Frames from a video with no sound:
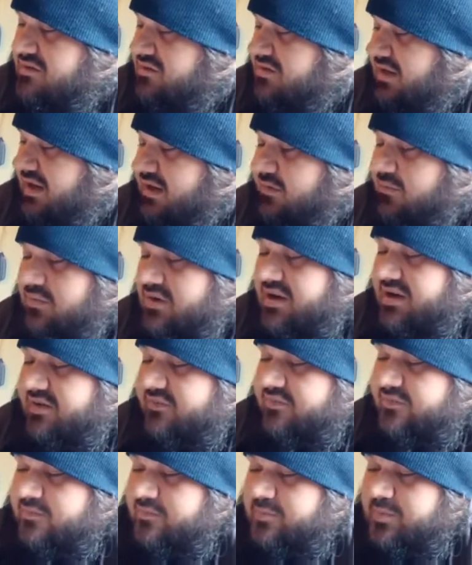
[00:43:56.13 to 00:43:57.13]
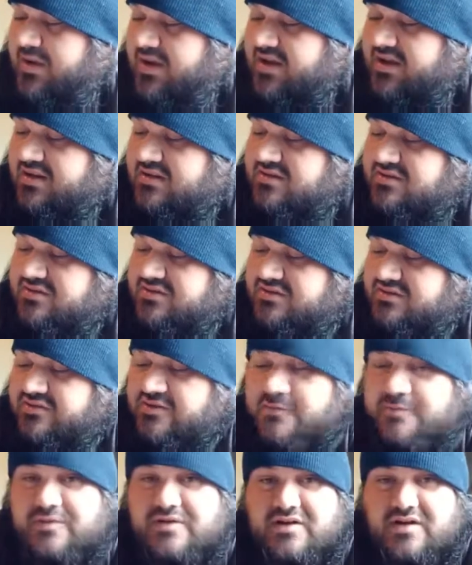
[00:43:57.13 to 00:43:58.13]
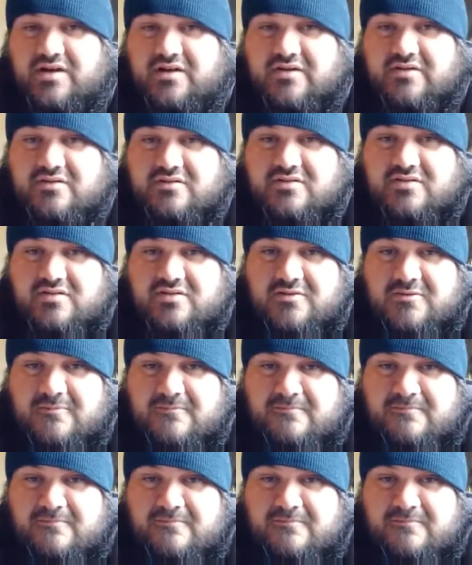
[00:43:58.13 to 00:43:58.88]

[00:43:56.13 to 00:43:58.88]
a slight break from packing these stupid turds.